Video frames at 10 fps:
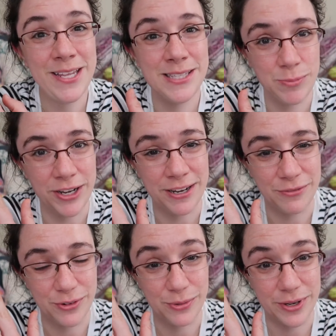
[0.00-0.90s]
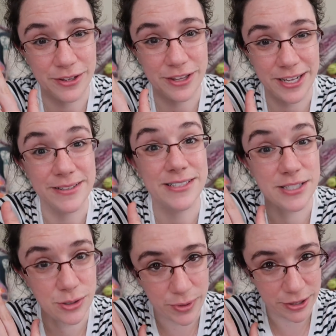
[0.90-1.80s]
It's bringing me through the real thing.
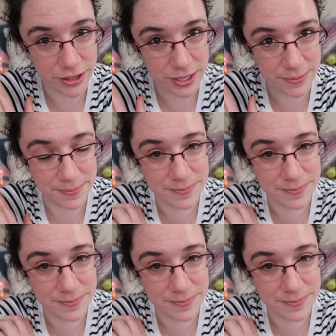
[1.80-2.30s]
It's real thing.